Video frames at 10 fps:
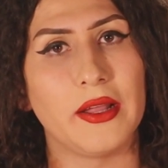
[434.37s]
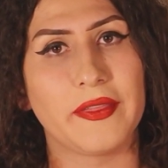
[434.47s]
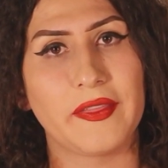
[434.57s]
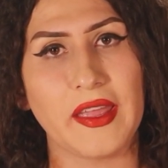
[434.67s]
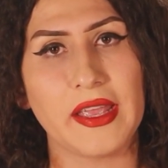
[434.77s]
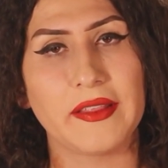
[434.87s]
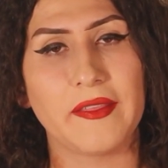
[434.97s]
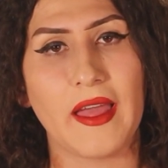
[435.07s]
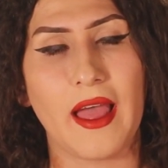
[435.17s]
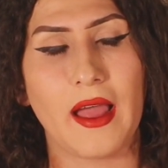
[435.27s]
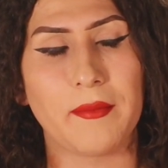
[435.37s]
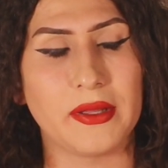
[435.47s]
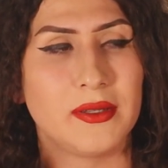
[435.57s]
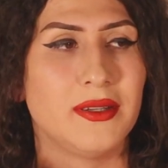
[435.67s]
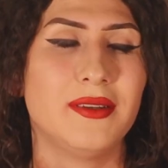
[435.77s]
a thing that, I
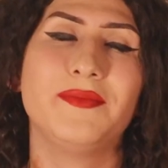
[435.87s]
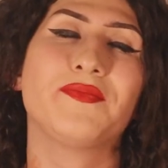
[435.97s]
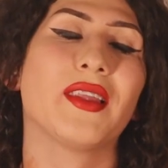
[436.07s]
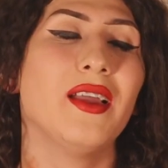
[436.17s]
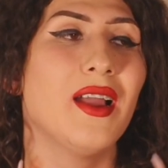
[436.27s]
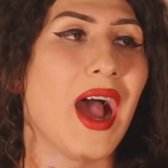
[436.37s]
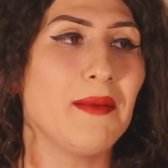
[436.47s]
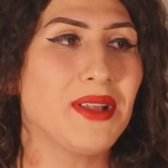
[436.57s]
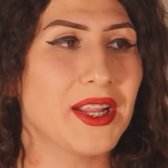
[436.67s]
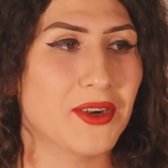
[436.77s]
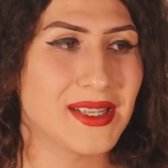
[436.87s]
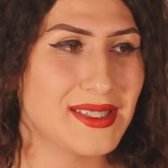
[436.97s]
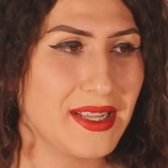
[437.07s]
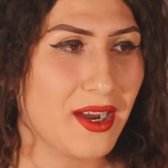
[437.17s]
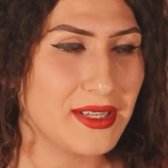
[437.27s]
mean, I'm
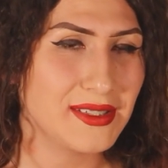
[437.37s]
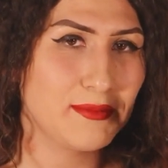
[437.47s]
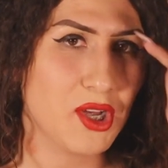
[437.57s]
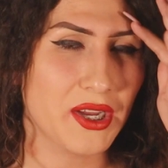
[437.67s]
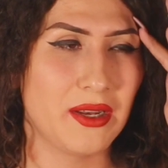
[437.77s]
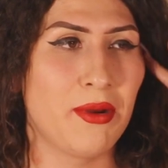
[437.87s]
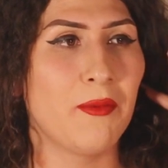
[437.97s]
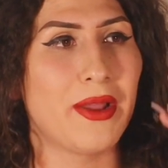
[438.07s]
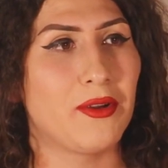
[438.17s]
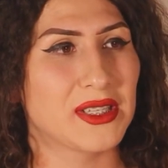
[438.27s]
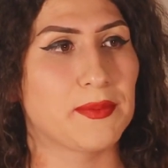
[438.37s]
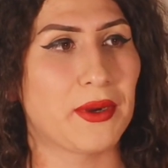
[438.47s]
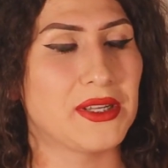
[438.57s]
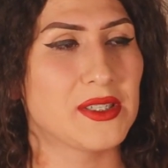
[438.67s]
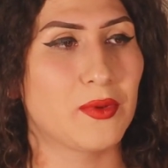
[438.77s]
digressing. Honestly, I'm talking about my own
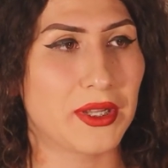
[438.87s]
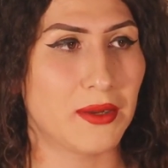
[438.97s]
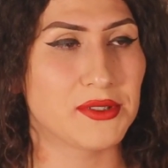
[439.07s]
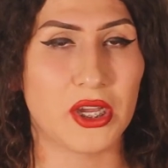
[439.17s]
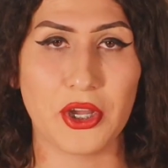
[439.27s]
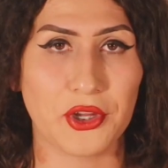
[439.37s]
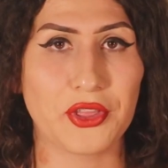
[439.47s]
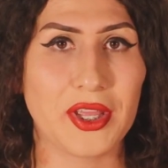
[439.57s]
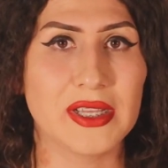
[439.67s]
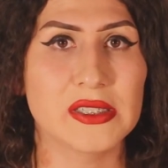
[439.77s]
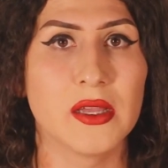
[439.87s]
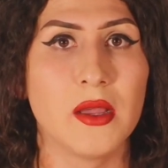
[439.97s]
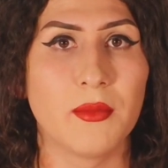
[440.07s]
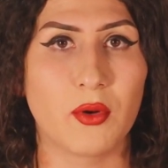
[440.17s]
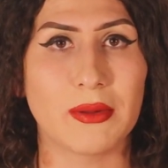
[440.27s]
experiences when it comes to other things.
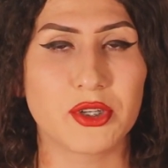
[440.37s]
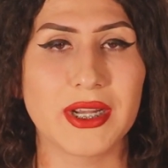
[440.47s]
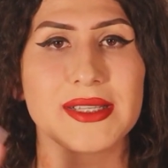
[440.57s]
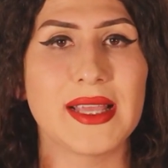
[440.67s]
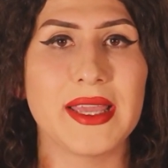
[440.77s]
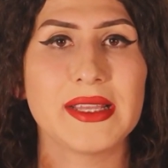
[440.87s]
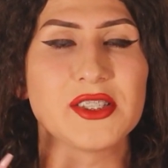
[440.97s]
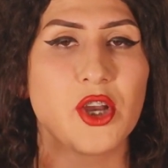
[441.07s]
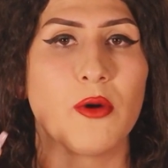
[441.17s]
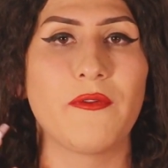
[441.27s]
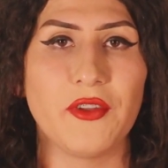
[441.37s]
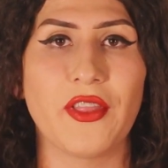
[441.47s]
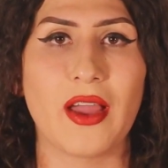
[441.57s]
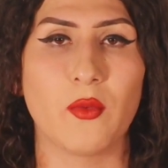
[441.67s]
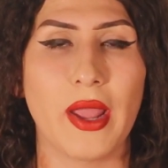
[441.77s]
But what I'm trying to say is don't feel
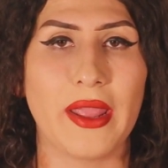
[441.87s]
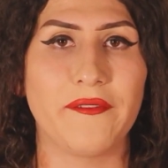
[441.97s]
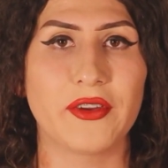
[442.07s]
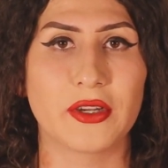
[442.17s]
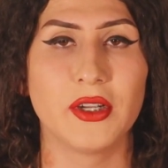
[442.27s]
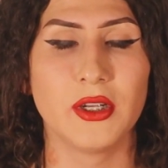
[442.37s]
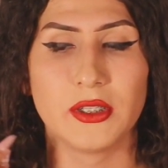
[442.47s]
that way if you're